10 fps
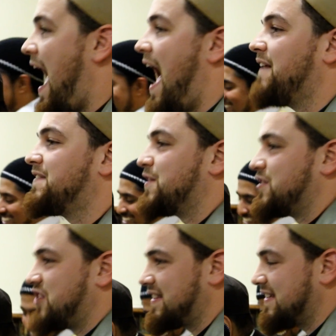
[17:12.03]
After,
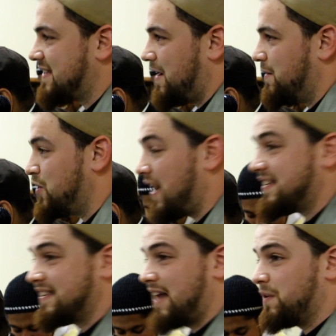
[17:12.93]
check this out. You guys
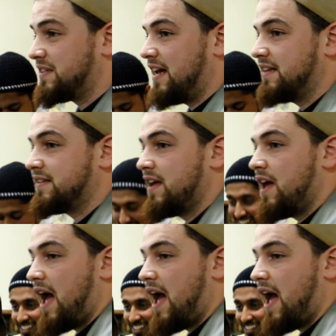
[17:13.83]
think that was nice?